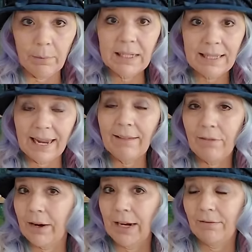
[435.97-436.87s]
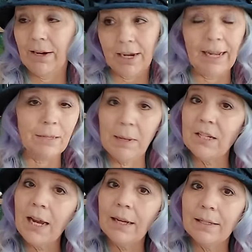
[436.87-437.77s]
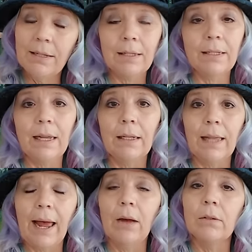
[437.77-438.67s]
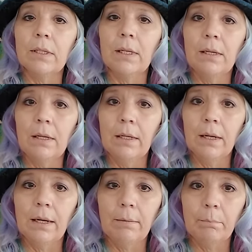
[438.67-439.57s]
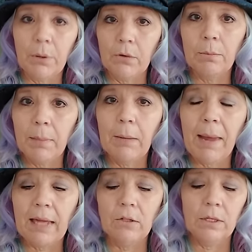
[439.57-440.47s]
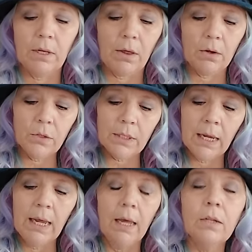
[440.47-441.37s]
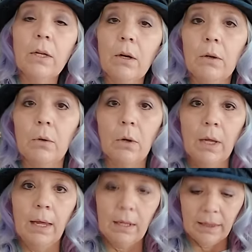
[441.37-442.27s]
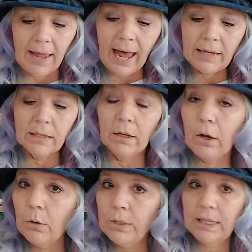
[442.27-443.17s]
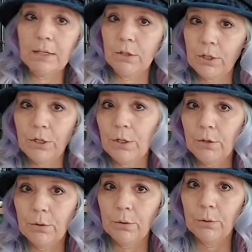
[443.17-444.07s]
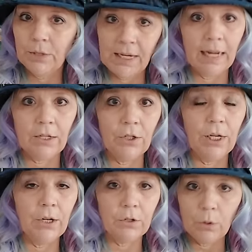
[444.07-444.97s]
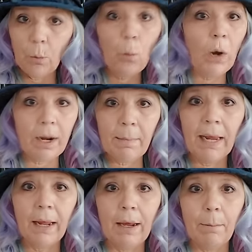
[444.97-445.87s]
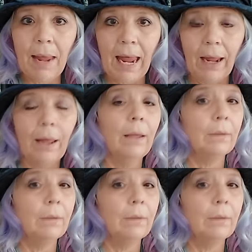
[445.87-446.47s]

that was a very, very nice paycheck to sell out on um, both big batches of those. So that goes into next year's what am I going to make?